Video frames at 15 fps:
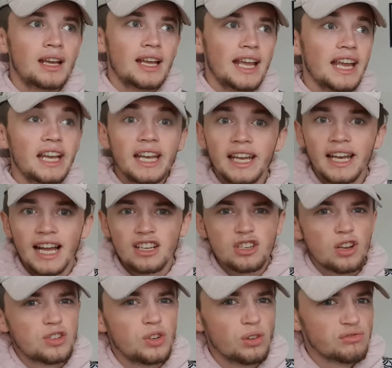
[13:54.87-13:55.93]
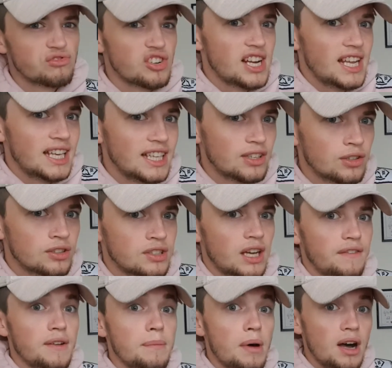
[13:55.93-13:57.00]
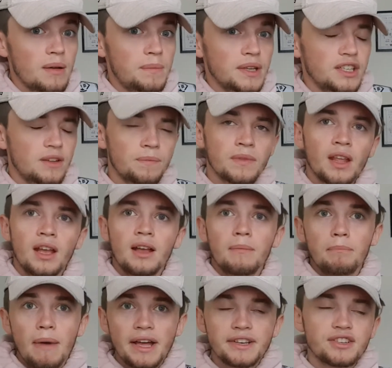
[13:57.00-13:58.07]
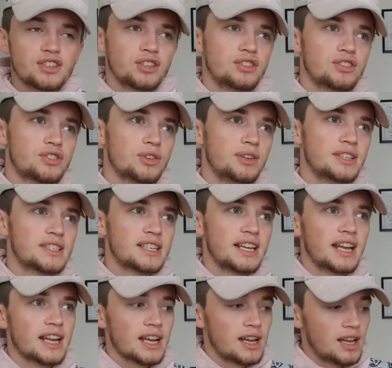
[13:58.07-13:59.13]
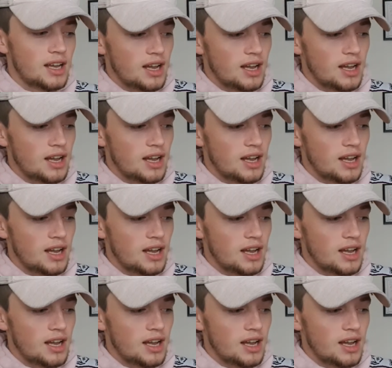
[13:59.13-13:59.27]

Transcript: Iheanacho's not really good enough, in my opinion. Madison's doing sick.